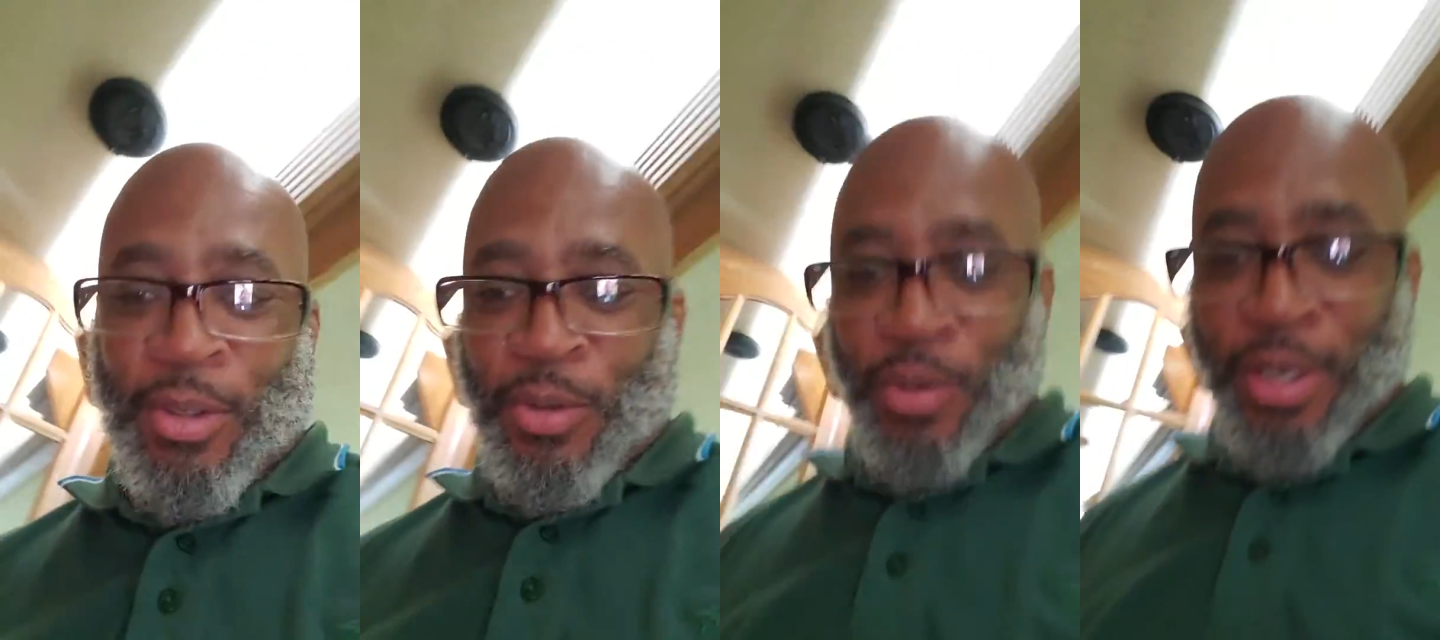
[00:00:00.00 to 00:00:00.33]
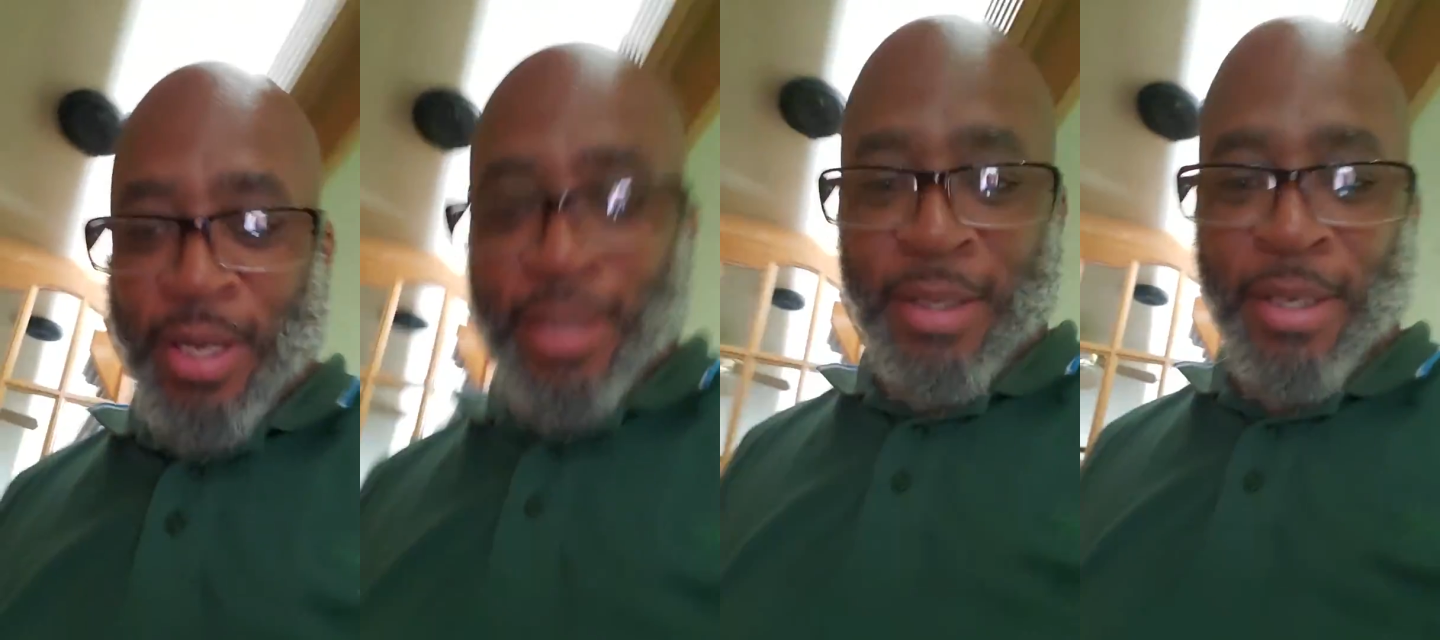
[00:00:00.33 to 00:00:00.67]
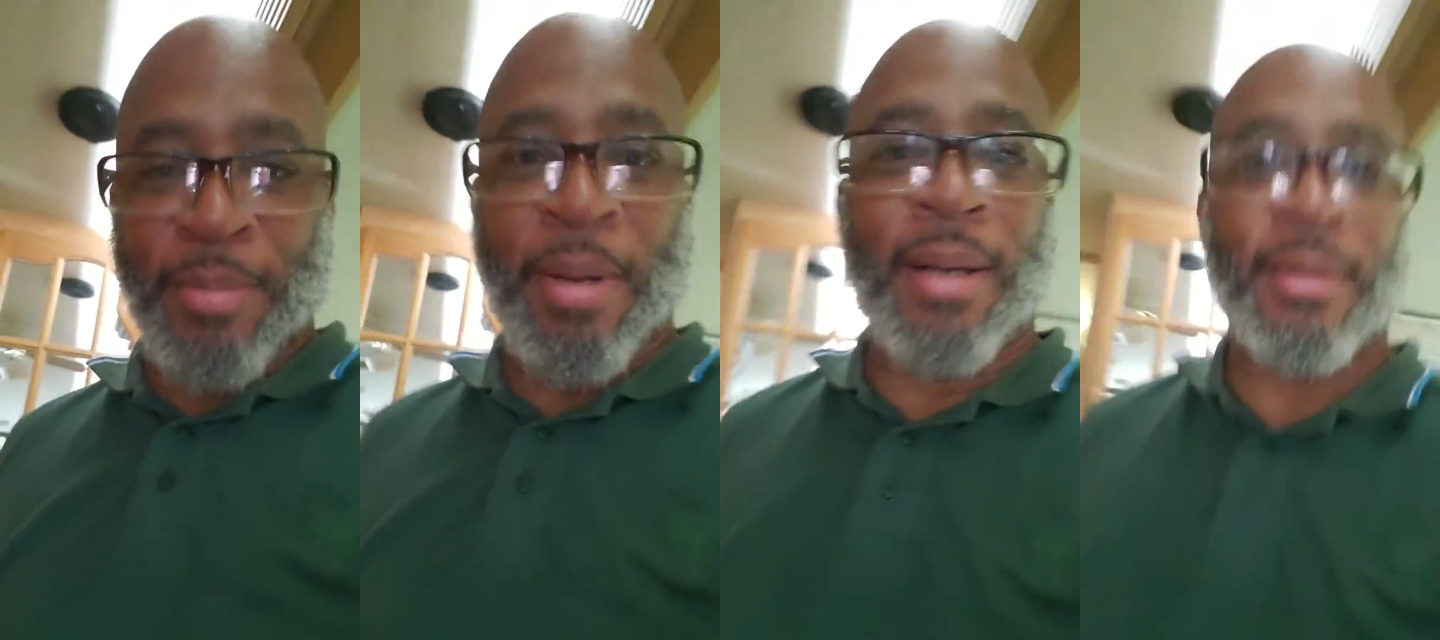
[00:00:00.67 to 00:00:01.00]
go ahead and get
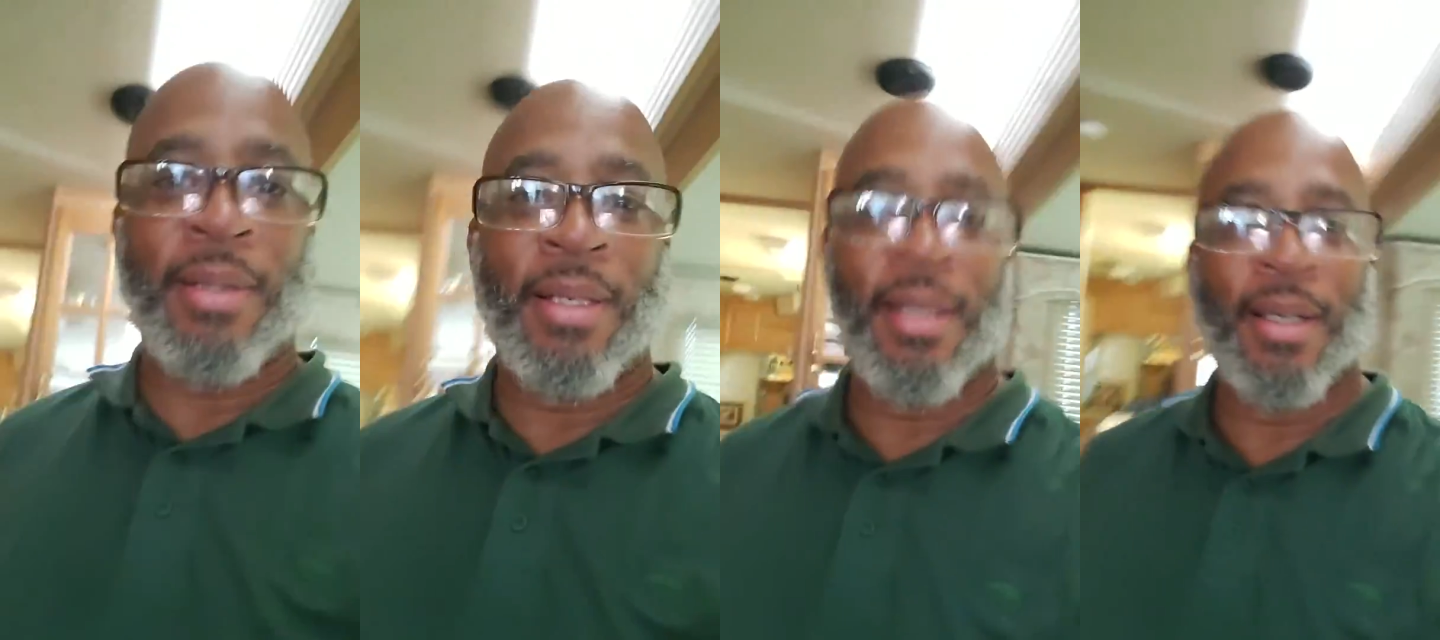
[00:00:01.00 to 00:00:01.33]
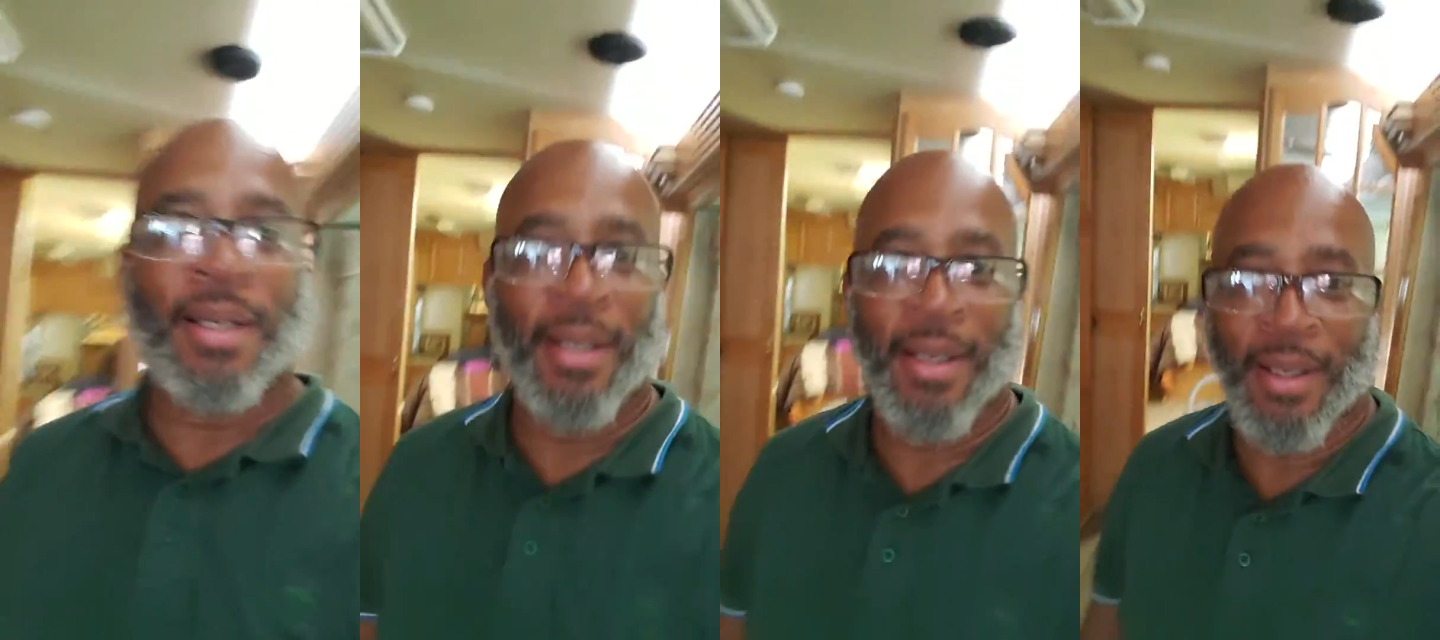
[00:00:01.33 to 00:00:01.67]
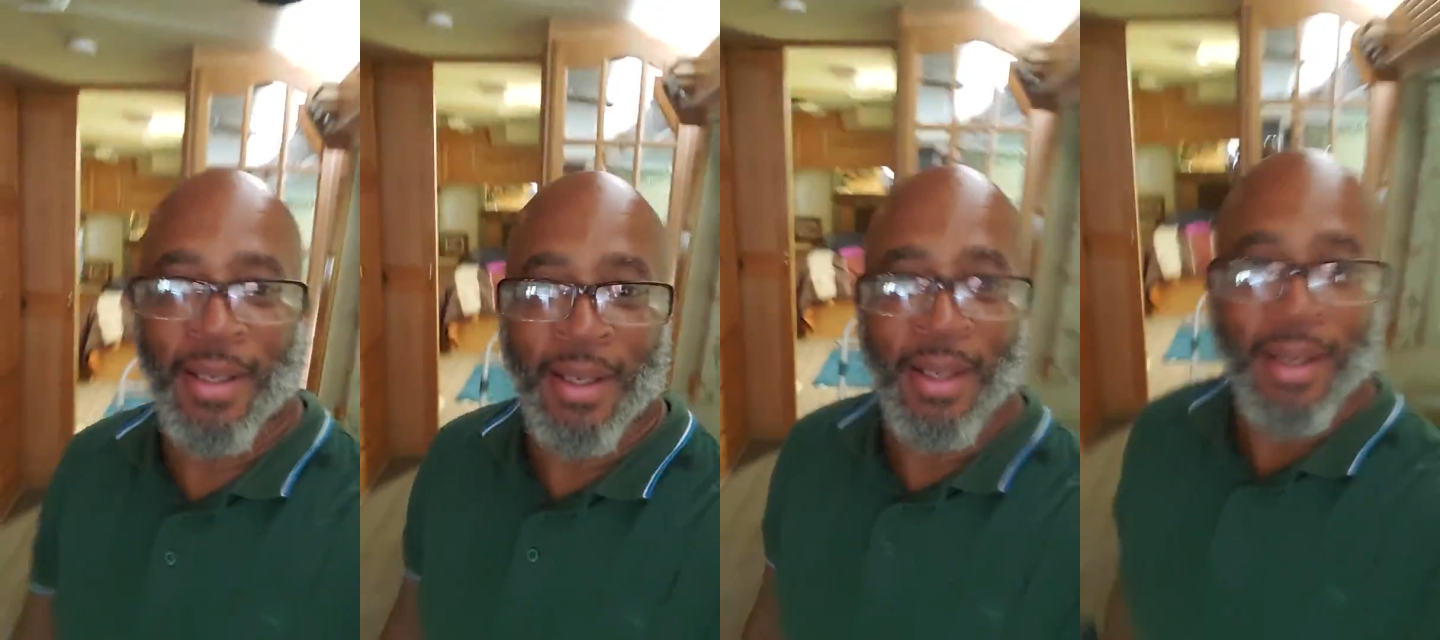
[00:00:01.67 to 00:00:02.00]
them out.
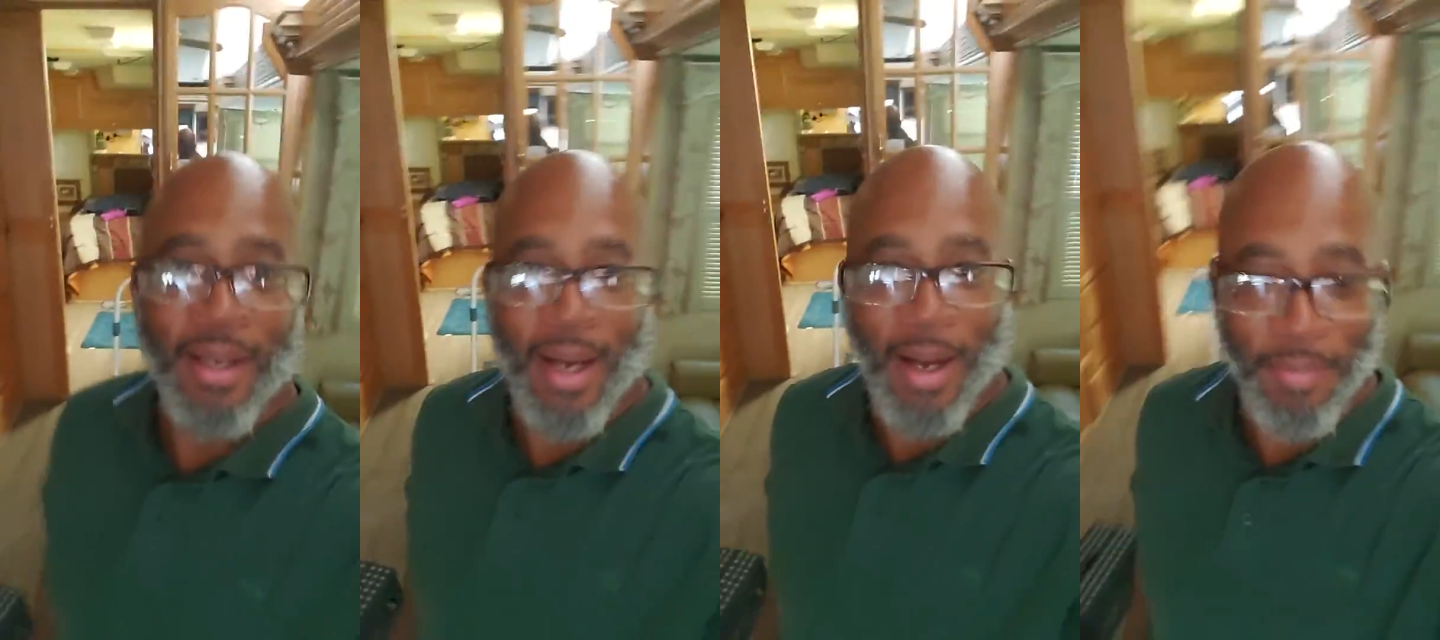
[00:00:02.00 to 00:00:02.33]
I've